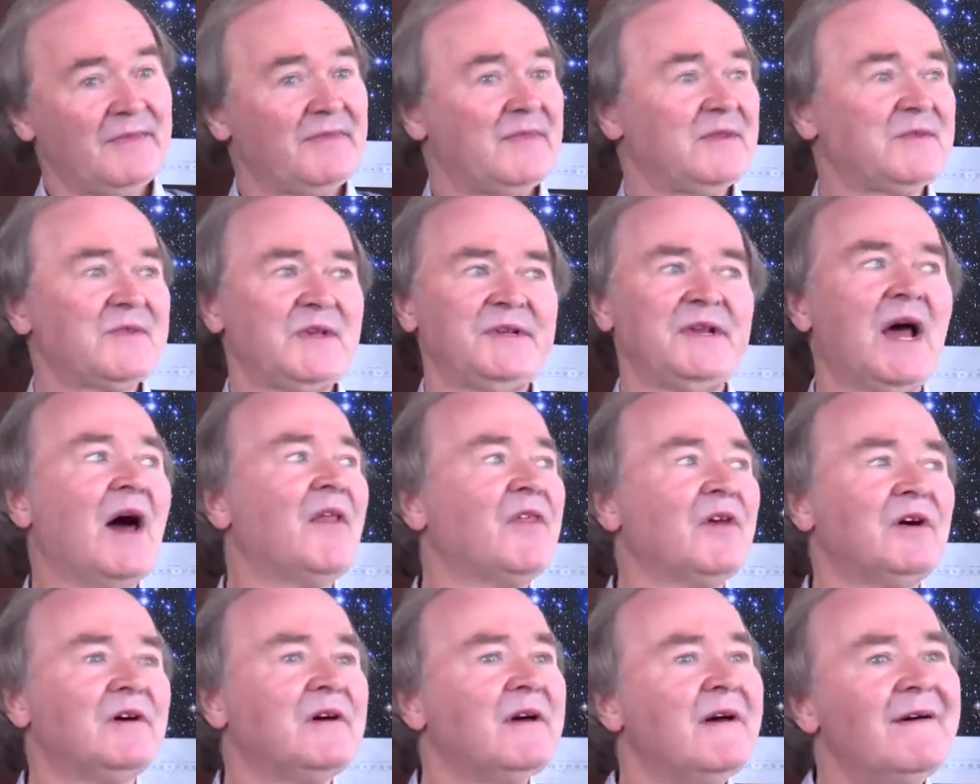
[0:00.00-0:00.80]
There's
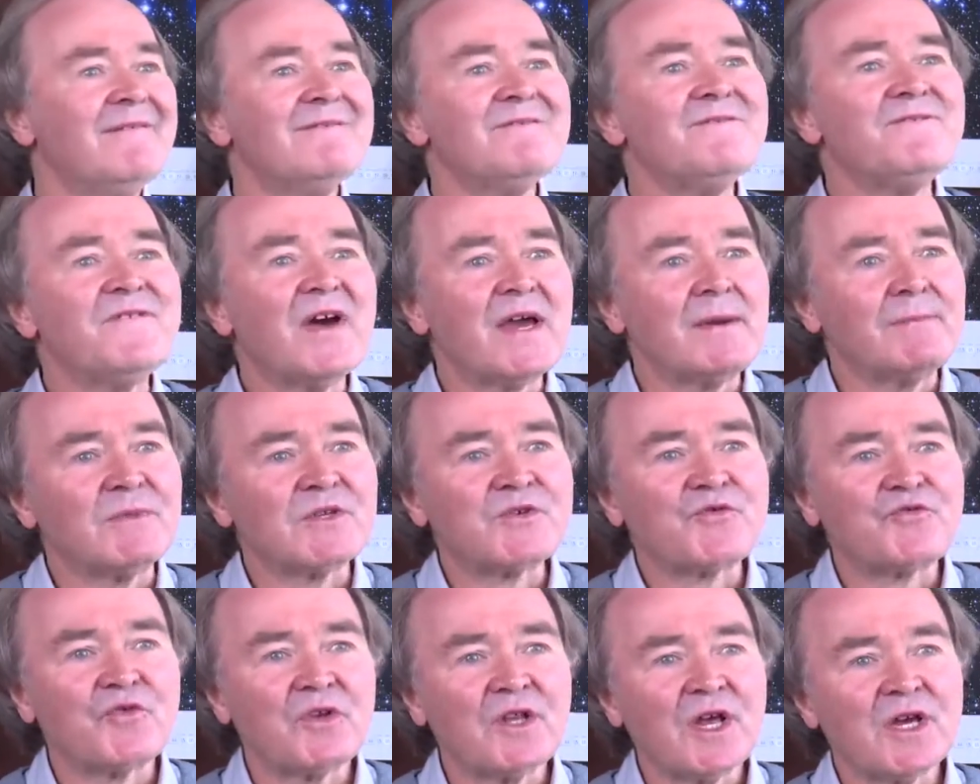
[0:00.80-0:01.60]
another
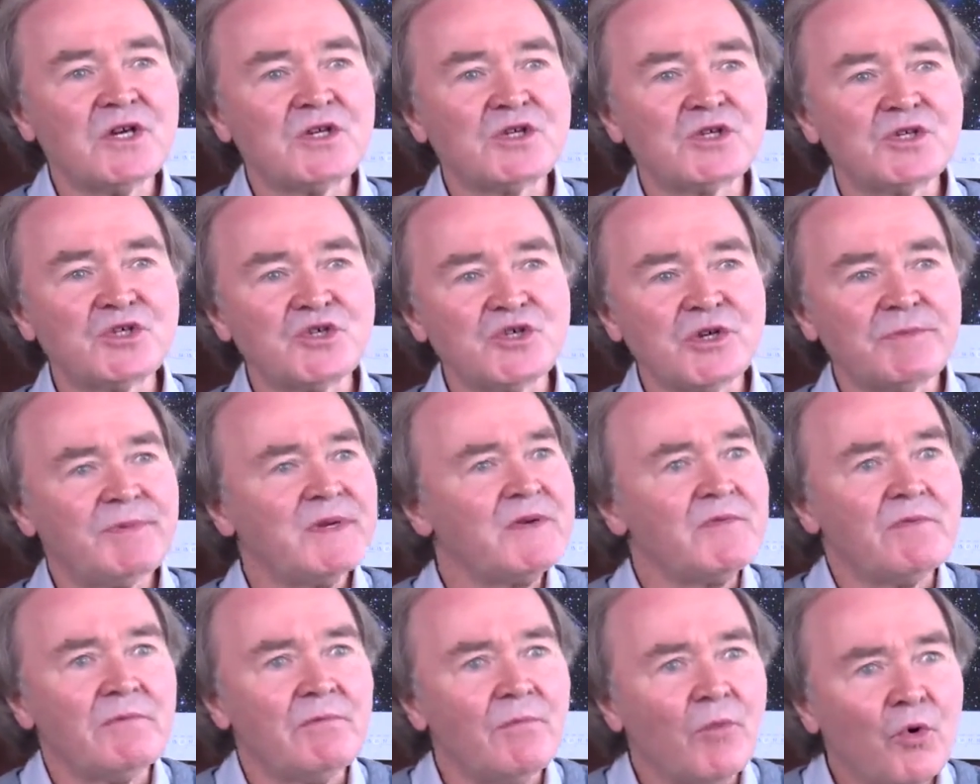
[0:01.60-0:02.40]
famous relationship,
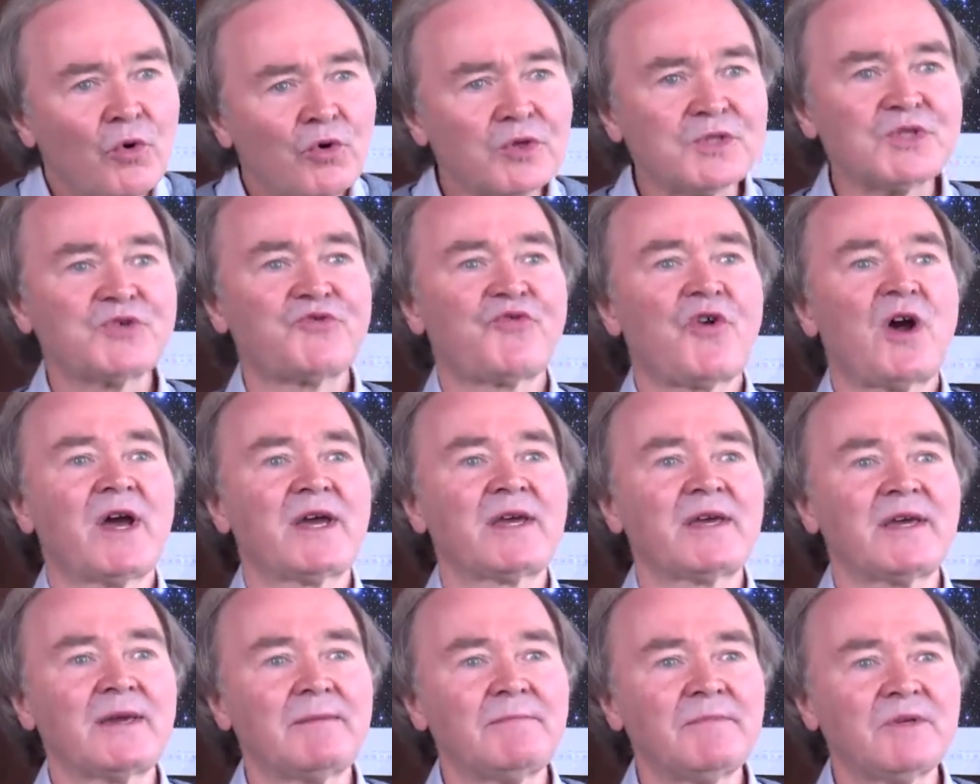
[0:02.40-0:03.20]
even more
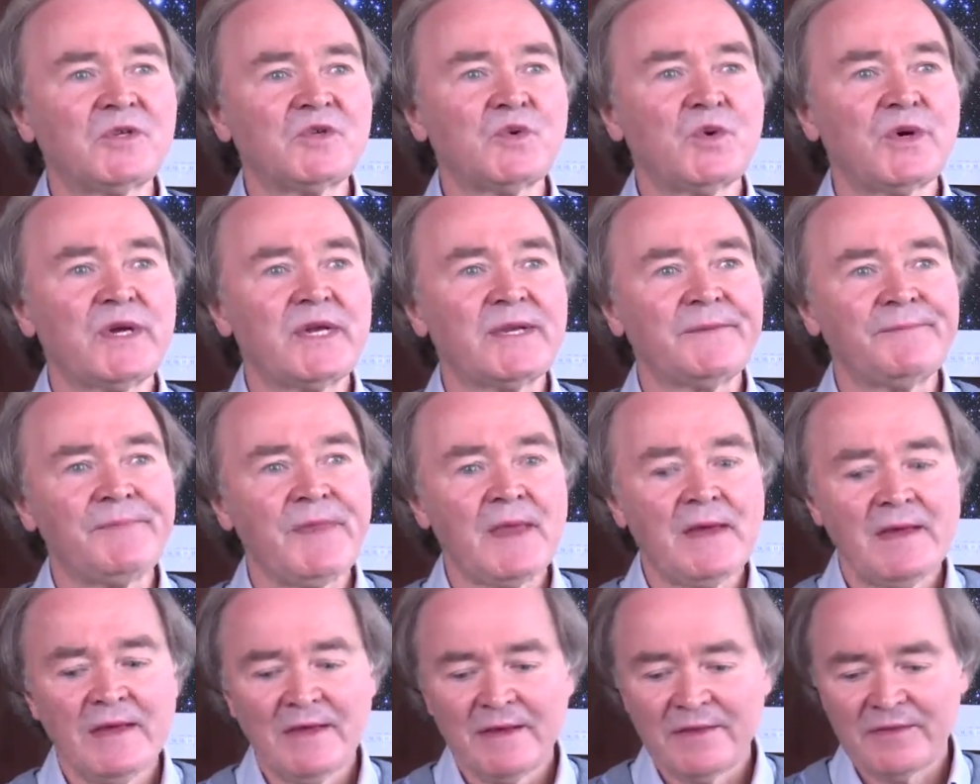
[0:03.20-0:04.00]
striking, between
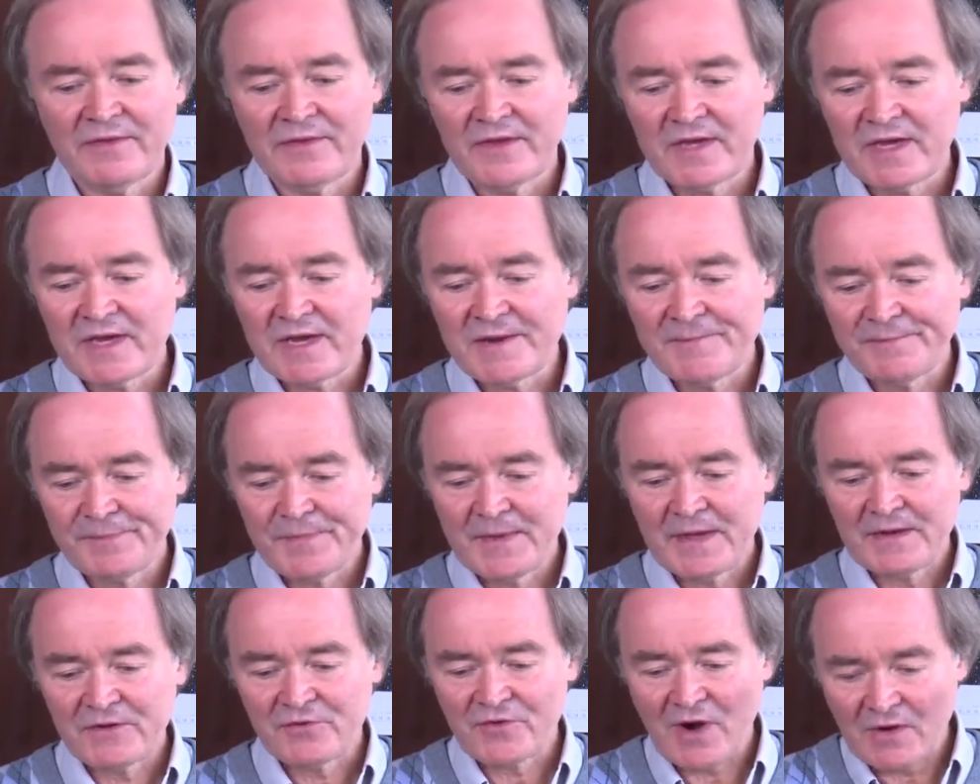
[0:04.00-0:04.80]
the
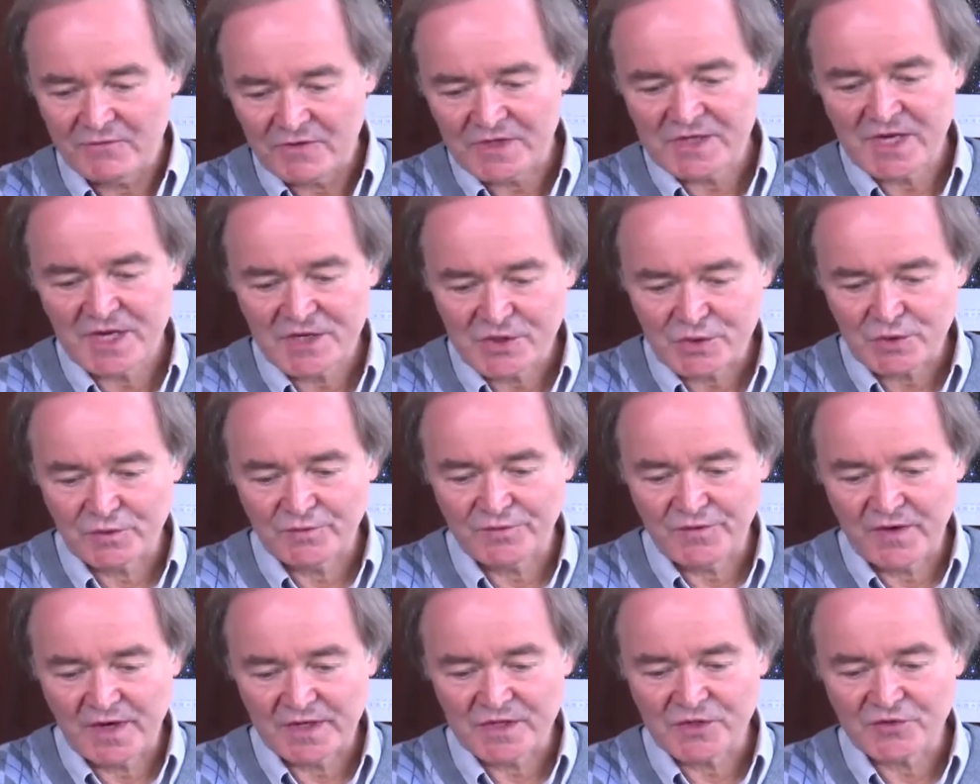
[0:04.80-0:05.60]
gravitational
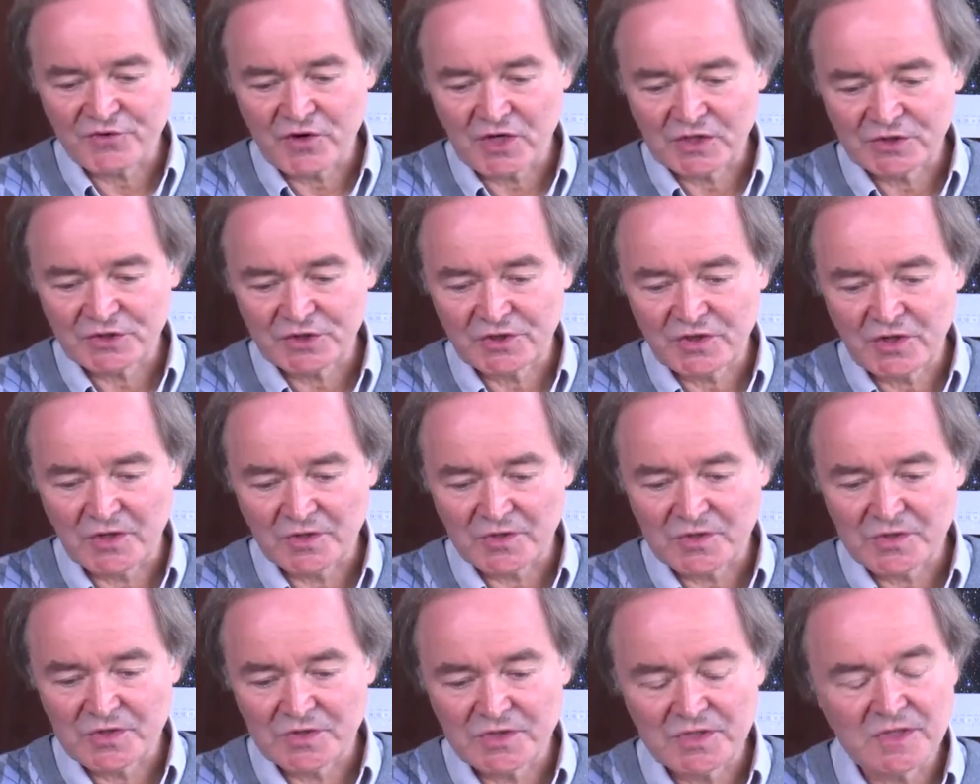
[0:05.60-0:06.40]
fine structure
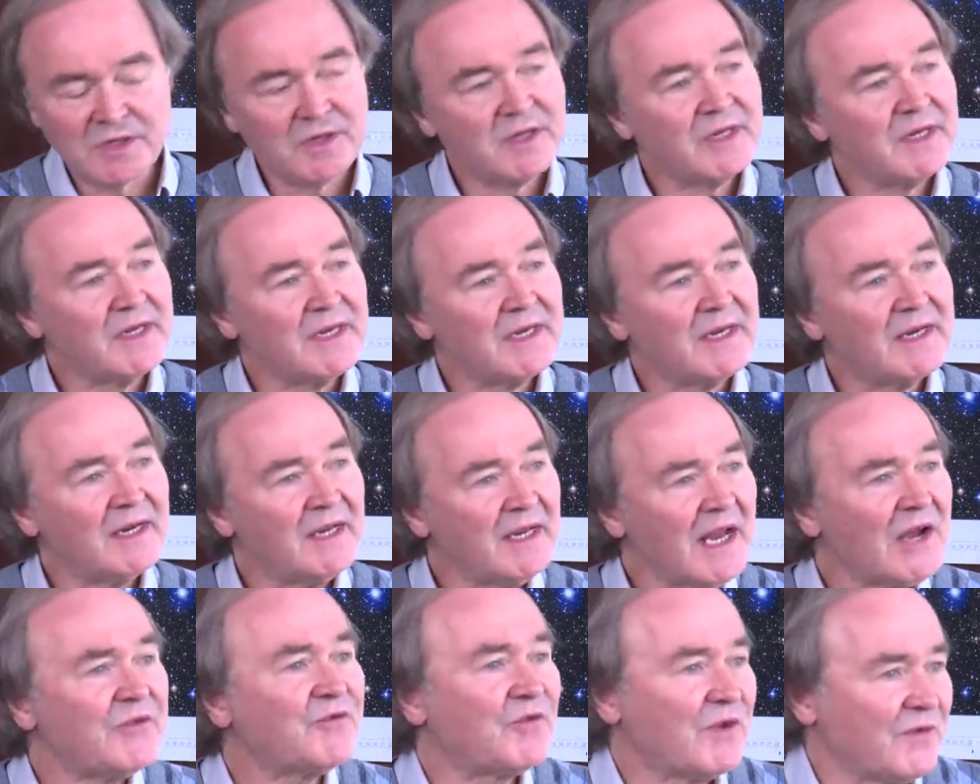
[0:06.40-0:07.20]
constants and the
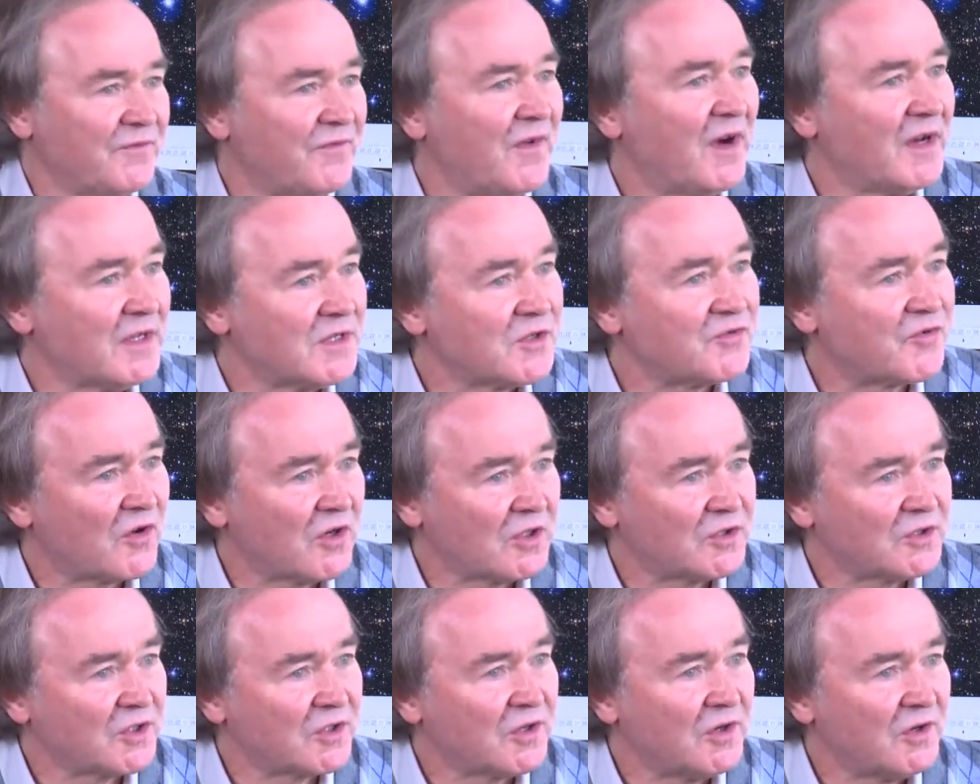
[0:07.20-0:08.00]
electric fine
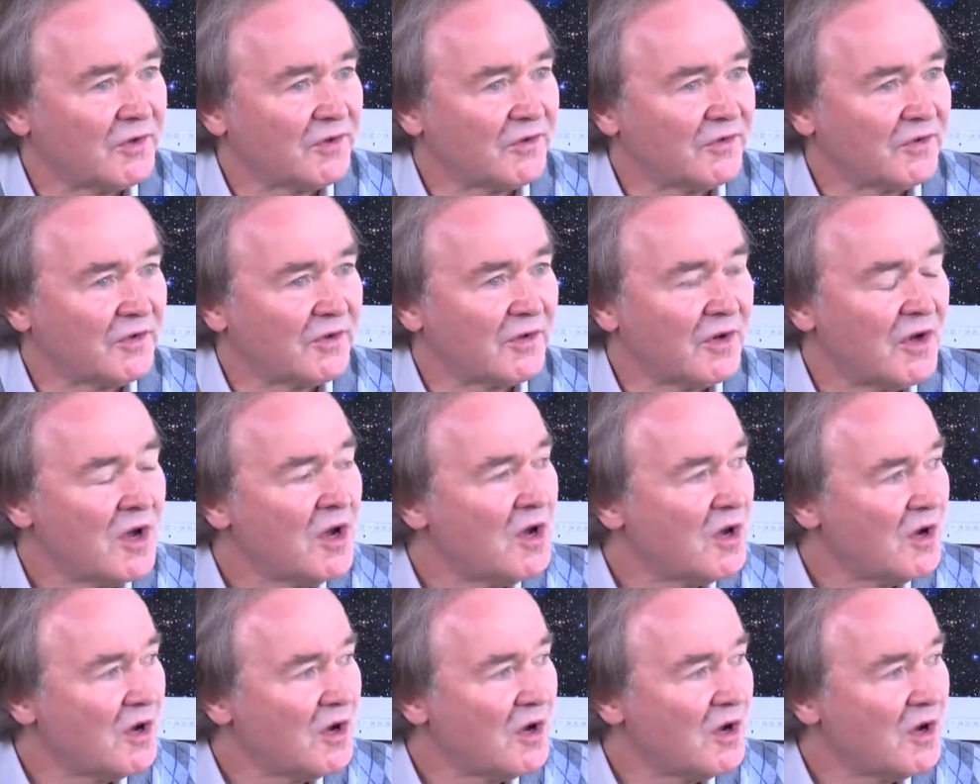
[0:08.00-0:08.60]
structure constant,